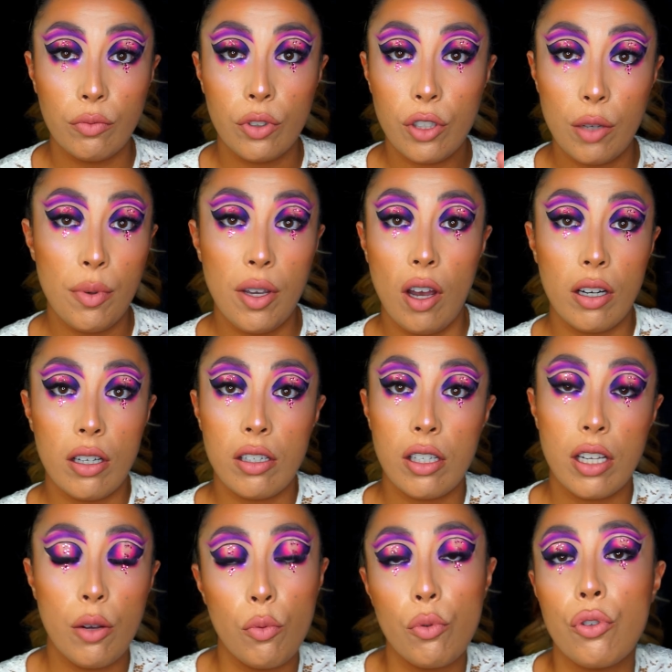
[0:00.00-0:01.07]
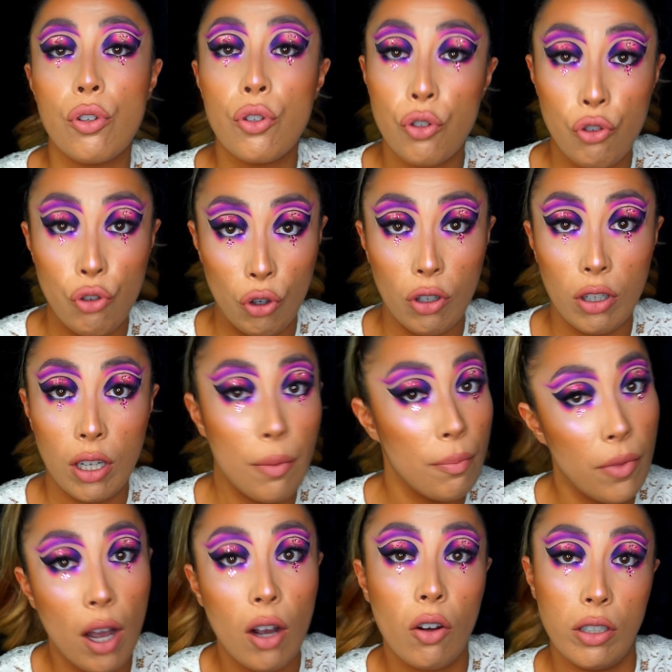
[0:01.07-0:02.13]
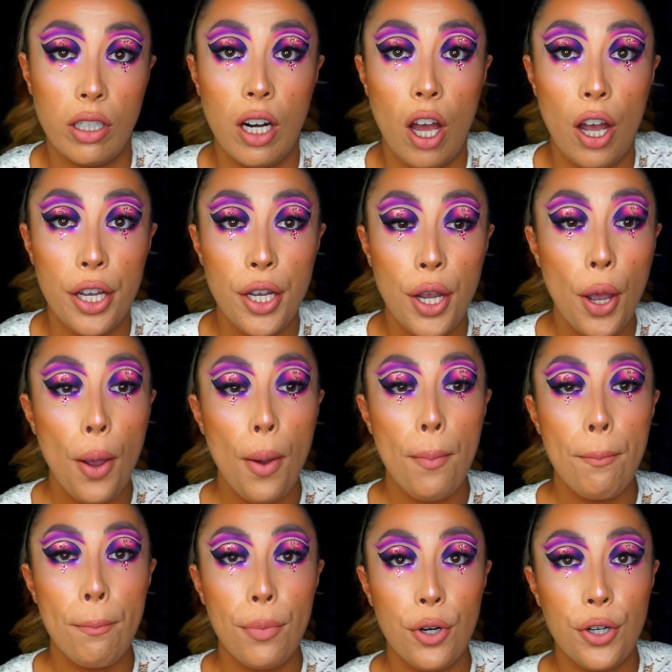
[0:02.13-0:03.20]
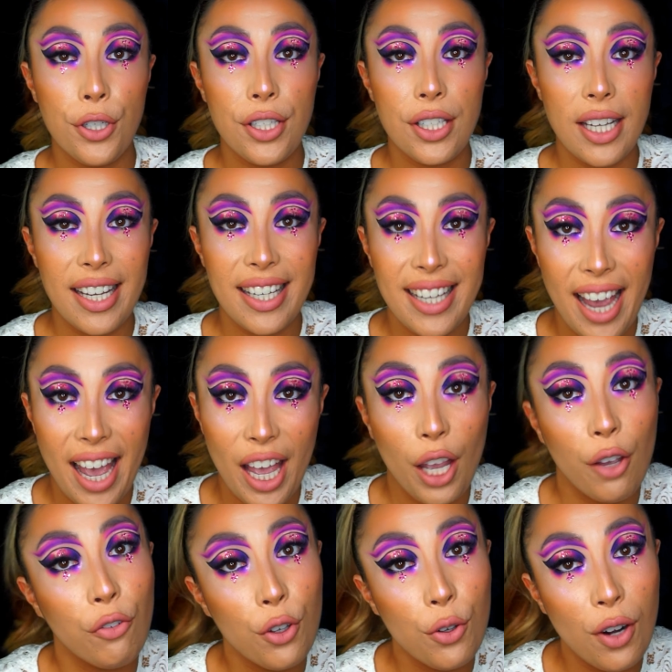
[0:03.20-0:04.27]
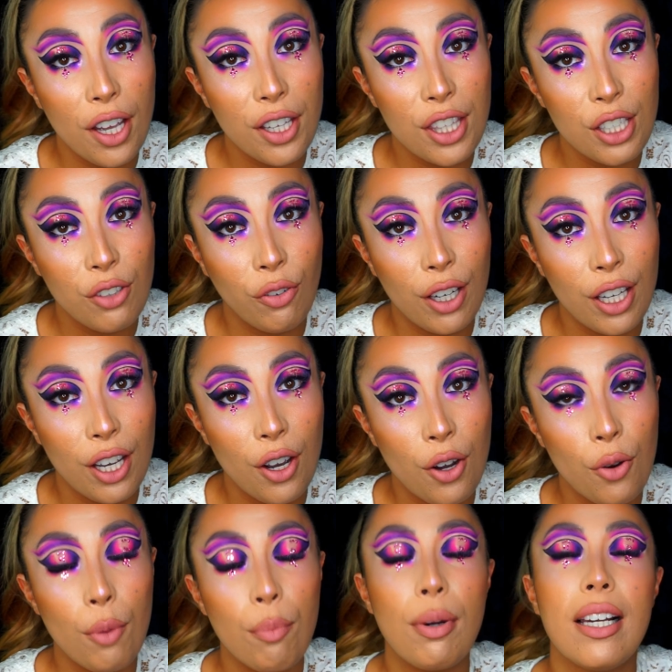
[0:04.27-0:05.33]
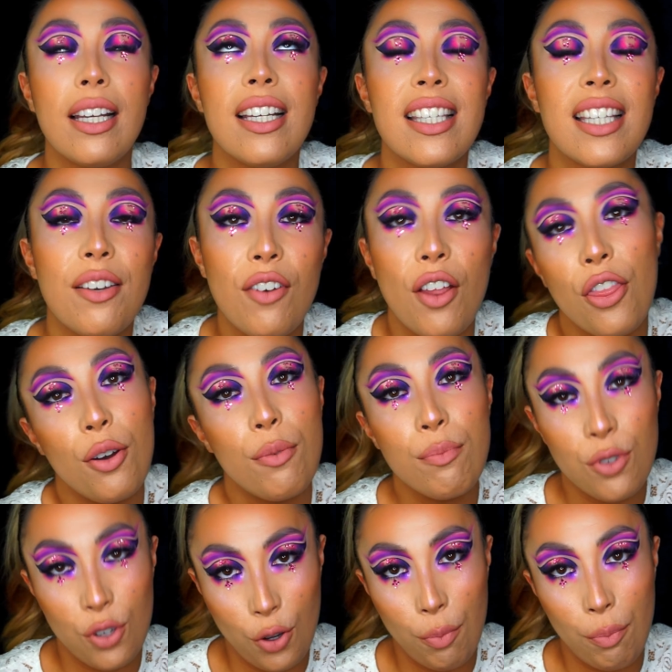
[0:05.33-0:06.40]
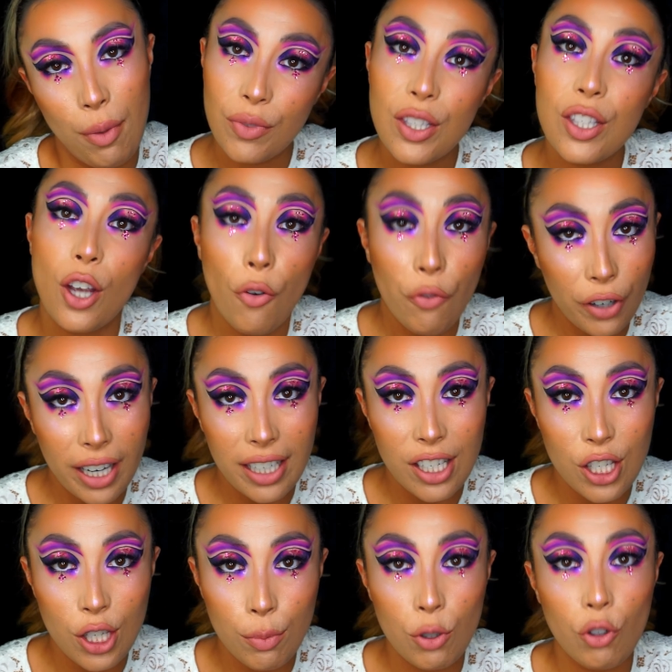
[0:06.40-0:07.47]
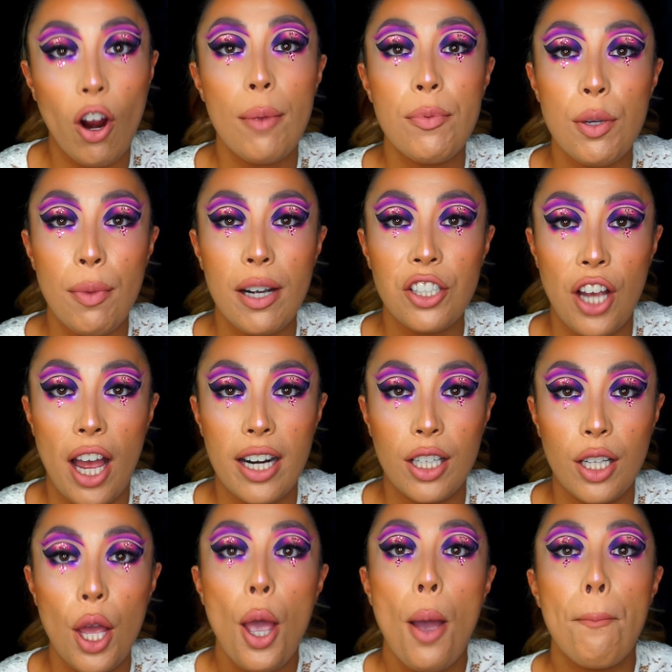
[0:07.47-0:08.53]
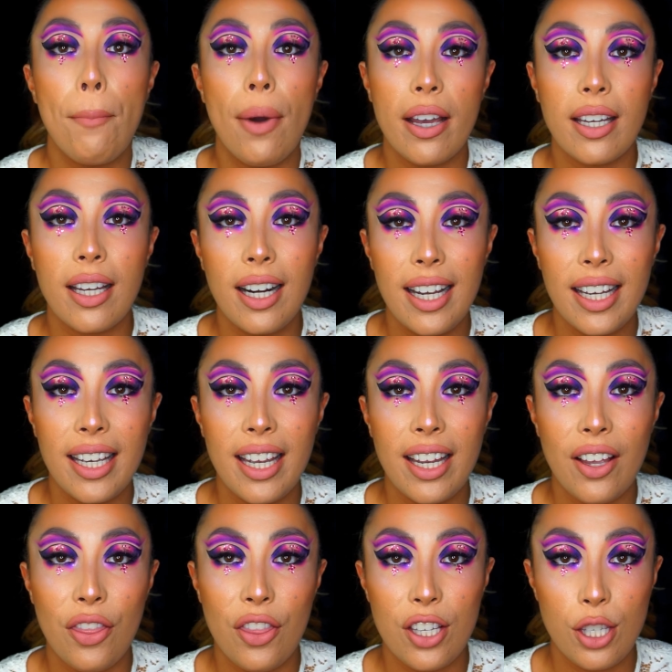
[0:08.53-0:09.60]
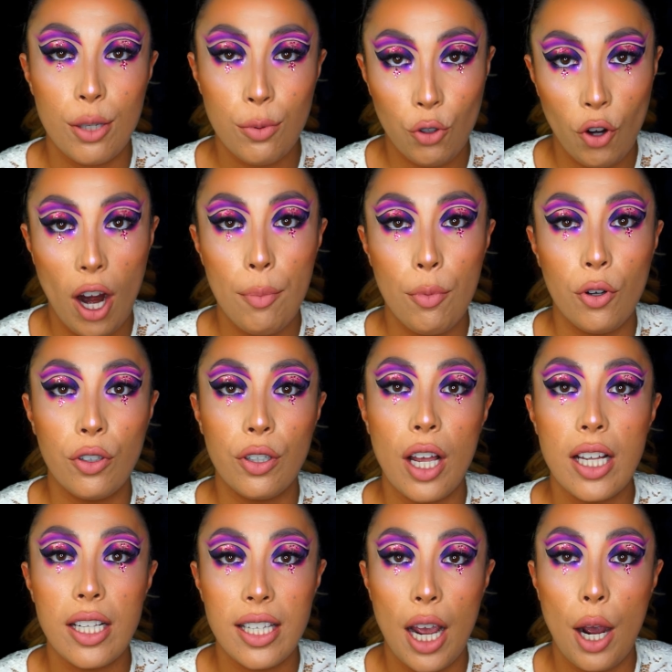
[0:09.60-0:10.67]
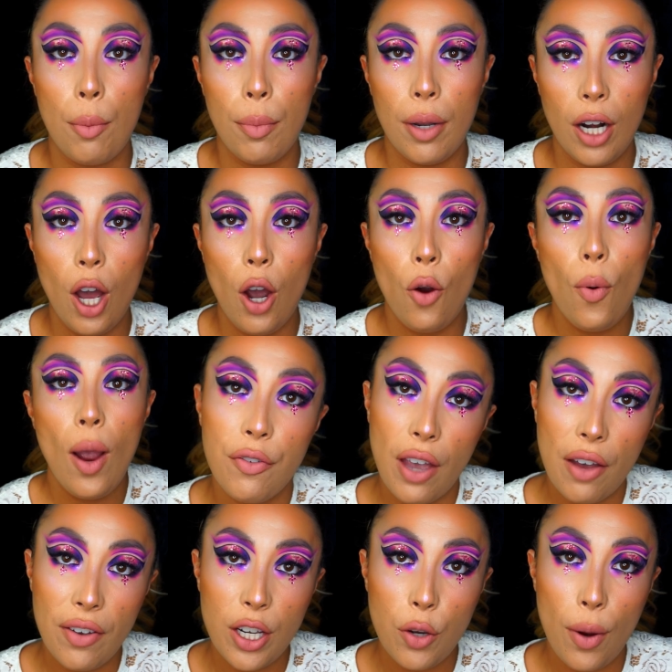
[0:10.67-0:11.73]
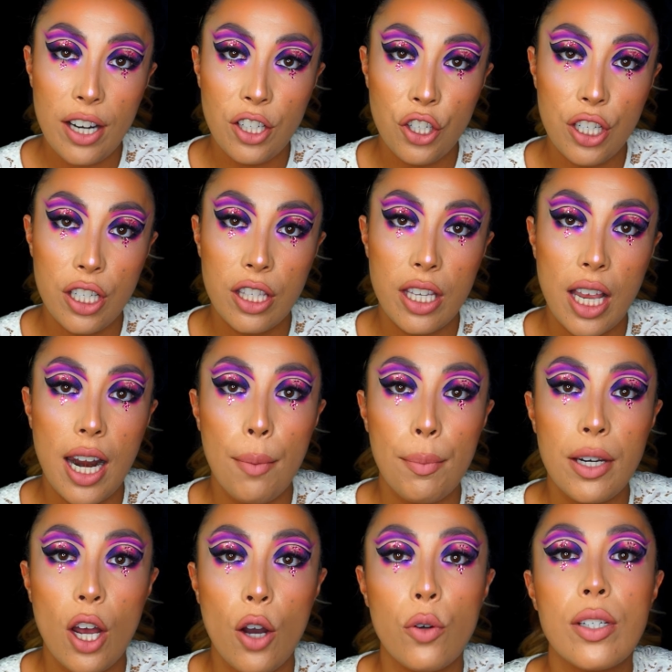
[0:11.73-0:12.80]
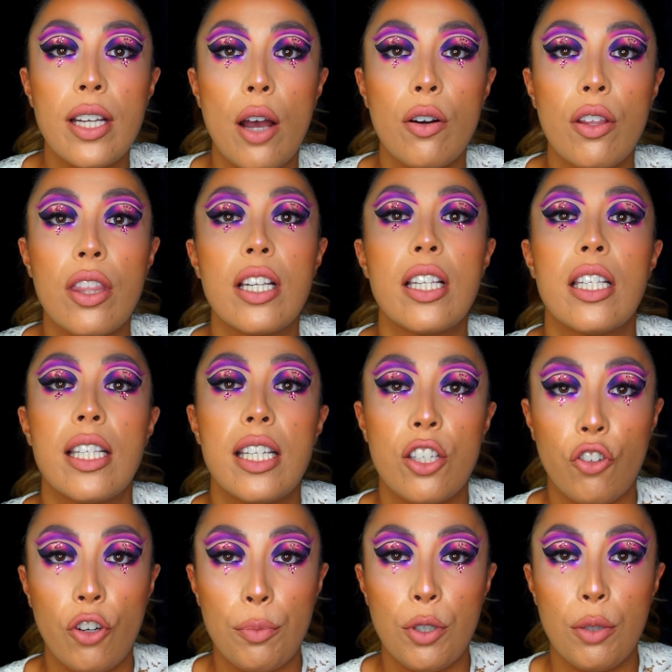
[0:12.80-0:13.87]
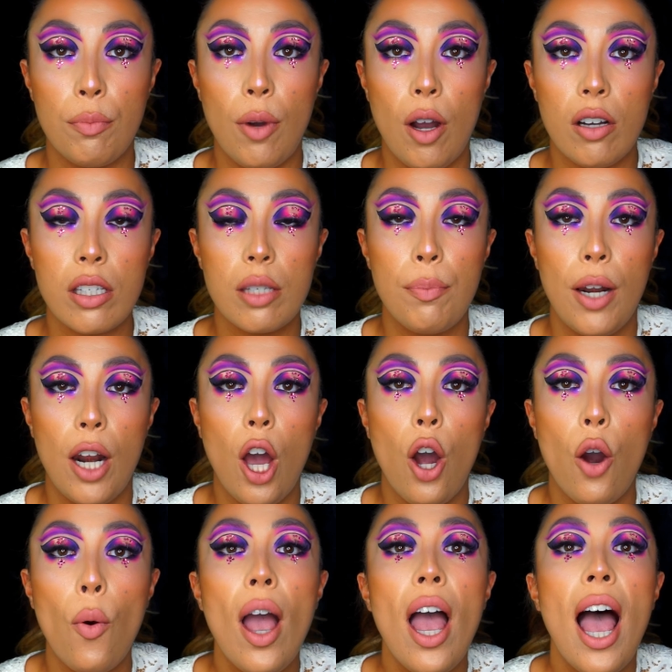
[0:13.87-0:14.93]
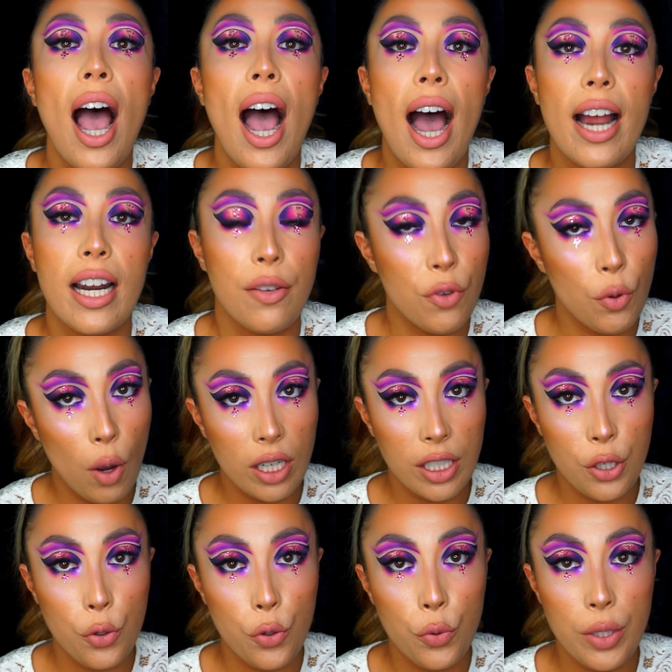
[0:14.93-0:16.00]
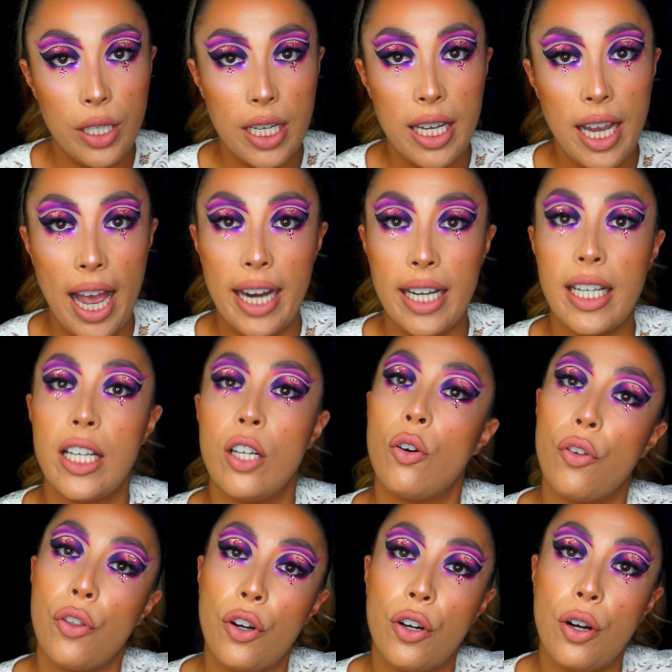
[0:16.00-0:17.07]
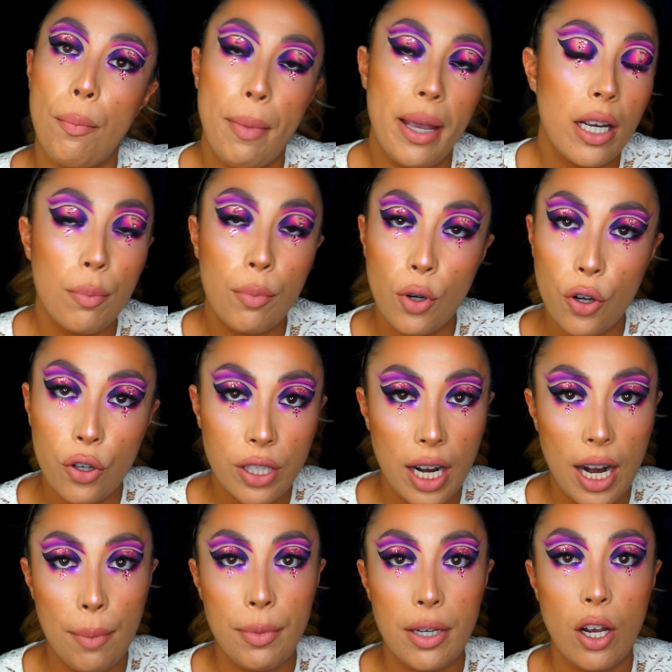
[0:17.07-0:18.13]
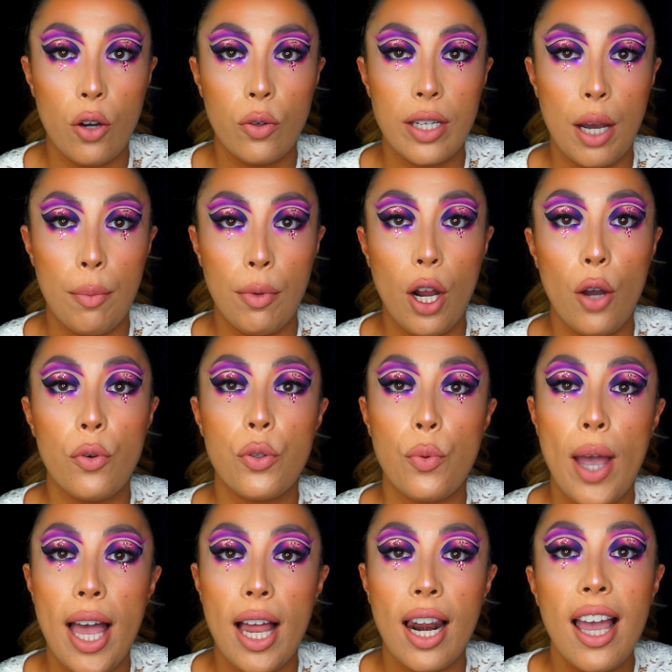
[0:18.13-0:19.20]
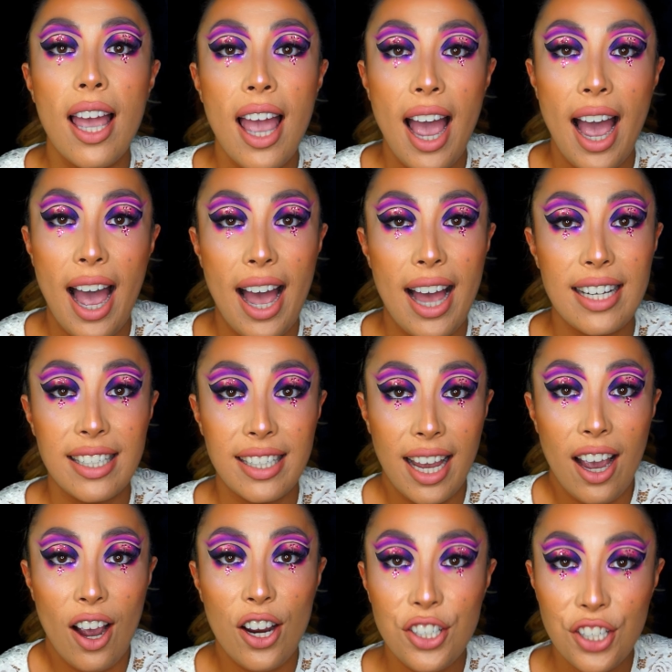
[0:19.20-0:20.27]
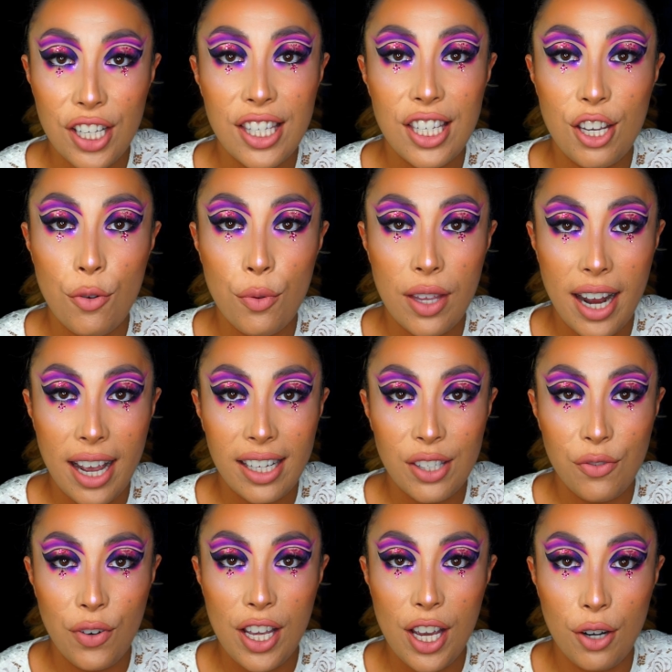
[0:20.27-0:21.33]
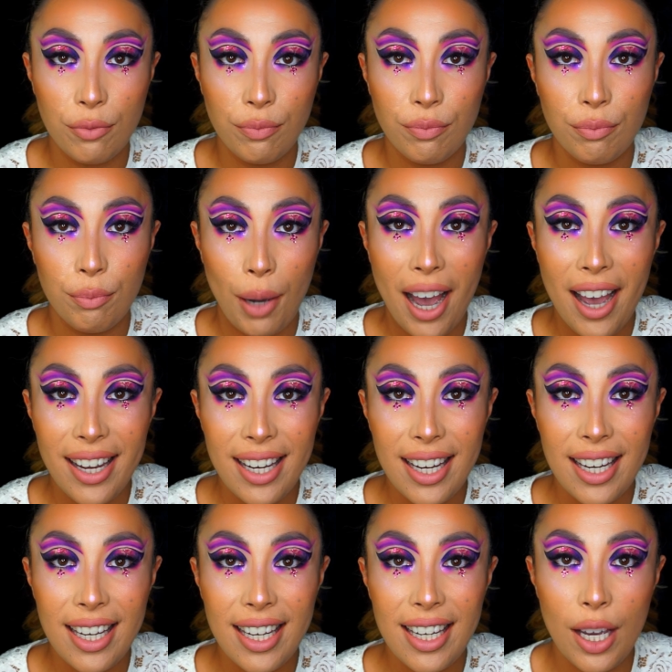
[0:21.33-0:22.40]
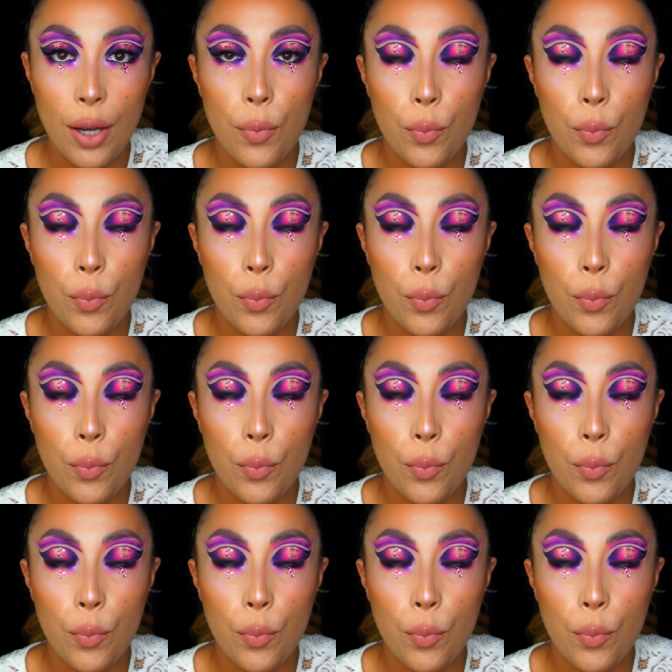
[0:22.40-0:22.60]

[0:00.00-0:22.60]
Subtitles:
To be honest, it was a struggle, I'm not gonna lie. But yeah, if you like this video, please give it a thumbs up. Don't forget to subscribe to my channel by clicking the subscribe button down below. If you have any questions, let me know down in the description box below. And if you want to see any other makeup looks, let me know down below as well. And yeah, I shall see you in the next video. Bye!